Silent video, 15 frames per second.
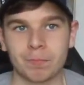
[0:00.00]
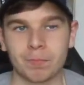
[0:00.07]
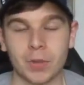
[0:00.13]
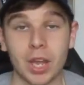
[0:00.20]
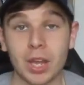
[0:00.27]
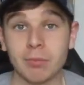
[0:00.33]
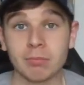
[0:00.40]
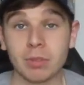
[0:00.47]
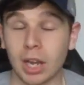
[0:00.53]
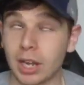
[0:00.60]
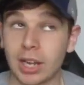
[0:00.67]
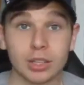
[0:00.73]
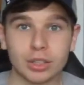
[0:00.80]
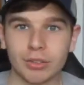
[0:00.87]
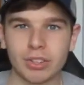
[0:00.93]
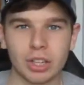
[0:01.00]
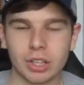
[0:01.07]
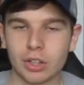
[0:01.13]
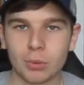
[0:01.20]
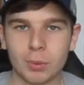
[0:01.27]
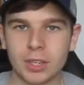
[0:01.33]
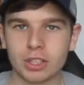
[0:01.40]
yeah, I actually think they're
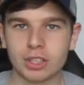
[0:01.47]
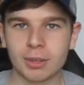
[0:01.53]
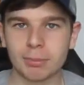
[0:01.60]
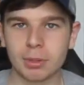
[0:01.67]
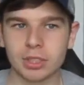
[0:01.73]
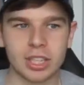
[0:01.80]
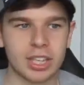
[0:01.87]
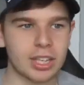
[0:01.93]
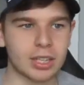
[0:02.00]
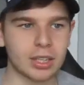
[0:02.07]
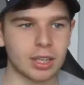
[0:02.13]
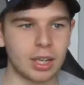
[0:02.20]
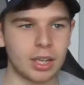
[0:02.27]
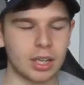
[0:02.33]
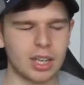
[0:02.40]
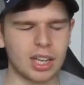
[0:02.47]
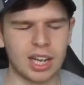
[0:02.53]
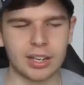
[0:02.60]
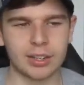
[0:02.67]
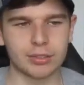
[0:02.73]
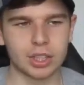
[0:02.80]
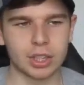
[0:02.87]
going to win the Champions League
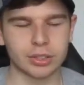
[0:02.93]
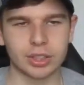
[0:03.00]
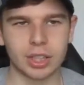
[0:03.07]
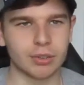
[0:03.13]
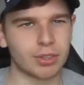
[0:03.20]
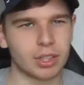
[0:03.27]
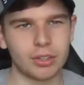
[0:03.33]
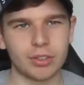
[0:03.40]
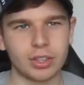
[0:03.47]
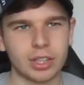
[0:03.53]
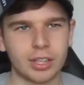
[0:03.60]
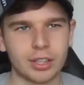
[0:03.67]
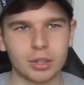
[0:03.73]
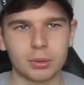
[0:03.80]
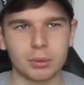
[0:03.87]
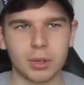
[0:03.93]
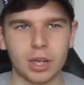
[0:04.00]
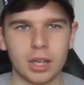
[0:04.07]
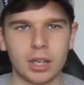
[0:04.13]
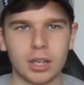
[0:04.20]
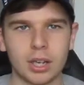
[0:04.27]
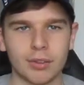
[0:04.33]
ahead of Chelsea. I really think they do.
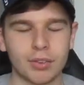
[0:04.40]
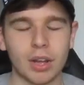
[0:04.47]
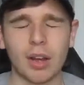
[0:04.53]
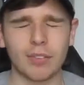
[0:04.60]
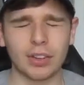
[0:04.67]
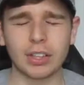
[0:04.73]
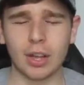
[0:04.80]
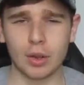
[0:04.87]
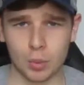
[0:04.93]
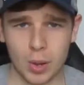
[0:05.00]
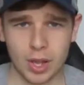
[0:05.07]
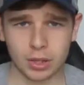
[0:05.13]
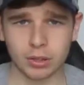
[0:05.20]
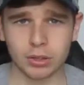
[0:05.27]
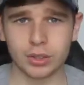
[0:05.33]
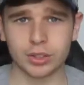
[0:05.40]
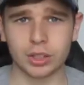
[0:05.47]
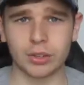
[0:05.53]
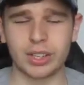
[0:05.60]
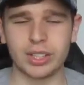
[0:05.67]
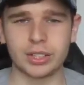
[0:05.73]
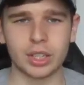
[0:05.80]
I think they will.
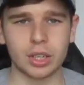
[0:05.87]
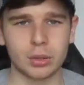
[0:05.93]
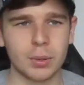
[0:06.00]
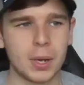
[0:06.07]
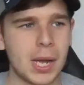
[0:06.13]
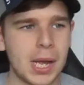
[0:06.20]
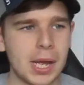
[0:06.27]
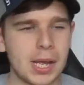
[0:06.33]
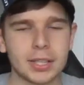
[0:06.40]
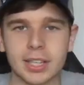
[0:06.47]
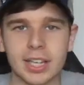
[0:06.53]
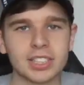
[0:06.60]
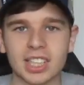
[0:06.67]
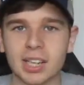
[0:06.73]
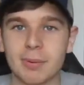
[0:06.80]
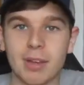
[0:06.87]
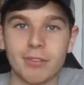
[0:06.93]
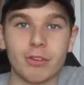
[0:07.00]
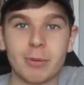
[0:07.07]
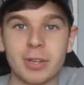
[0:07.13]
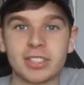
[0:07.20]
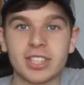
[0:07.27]
Sorry. So that's going to be it
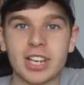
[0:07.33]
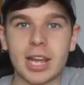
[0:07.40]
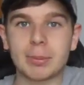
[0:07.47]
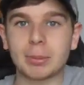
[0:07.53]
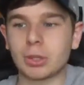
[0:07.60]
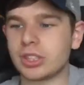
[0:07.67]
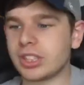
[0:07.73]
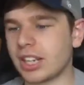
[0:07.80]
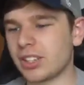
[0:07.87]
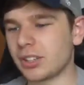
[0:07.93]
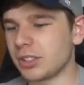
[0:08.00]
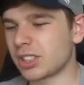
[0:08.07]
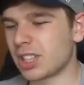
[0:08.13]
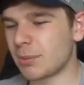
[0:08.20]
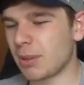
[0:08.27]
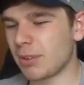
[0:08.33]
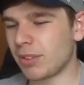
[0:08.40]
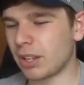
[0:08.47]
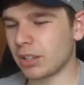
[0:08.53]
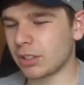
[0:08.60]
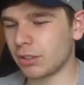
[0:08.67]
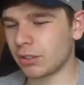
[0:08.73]
for me today, boys. I know it's going to be.
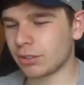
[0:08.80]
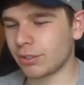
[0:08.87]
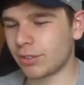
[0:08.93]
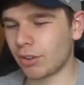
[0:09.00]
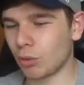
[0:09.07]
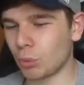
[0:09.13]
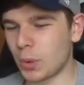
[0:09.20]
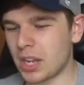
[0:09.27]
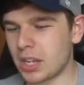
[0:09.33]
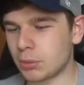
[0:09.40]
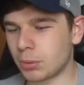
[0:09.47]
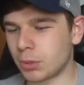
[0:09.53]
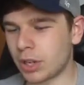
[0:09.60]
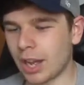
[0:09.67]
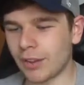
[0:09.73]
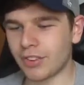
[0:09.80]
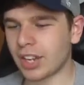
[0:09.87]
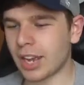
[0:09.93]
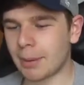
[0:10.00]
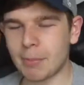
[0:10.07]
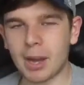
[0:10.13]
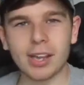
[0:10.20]
I know it was a very weird one. I
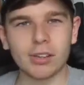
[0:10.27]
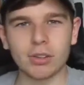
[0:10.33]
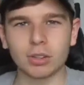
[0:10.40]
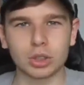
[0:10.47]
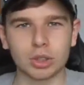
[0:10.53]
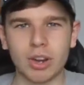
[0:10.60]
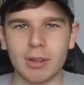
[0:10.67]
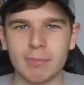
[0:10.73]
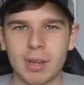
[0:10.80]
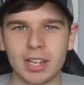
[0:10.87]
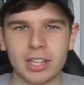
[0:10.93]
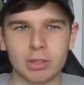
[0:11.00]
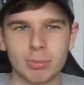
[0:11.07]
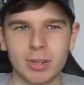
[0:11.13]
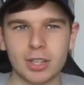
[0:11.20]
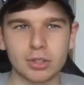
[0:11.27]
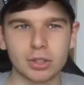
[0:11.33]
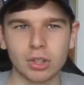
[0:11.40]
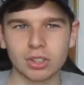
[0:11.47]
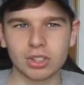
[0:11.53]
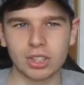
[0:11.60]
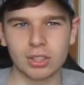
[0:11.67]
think I might not try and make as many
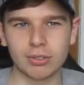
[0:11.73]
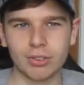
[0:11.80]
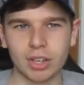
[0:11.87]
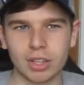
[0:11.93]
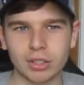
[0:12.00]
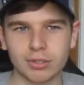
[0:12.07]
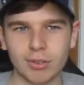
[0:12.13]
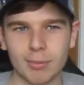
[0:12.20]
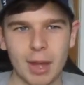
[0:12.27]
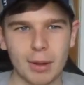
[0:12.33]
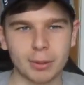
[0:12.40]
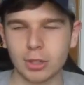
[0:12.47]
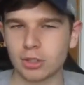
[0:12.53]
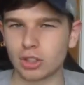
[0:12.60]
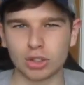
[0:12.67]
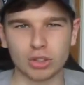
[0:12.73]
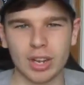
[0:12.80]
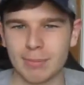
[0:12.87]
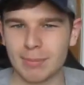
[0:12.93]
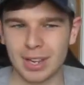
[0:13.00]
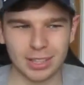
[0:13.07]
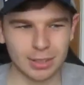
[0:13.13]
jokes in these videos from now on. I just try
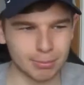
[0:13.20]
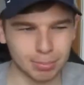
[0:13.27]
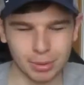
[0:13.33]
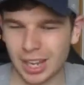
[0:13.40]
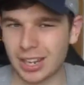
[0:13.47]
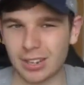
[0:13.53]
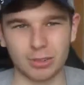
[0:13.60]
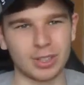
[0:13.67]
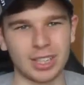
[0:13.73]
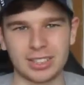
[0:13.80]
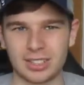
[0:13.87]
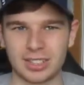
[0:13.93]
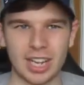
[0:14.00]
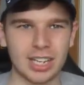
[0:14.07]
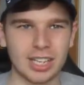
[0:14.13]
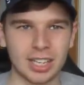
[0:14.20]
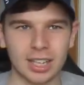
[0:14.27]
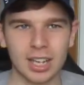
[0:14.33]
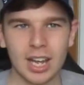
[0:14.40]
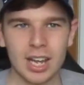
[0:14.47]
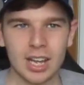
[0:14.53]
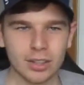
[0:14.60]
and make them plain old entertaining.
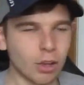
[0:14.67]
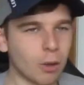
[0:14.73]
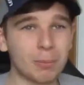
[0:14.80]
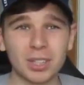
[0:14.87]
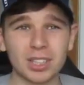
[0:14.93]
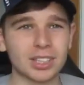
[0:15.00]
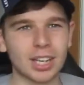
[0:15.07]
Not because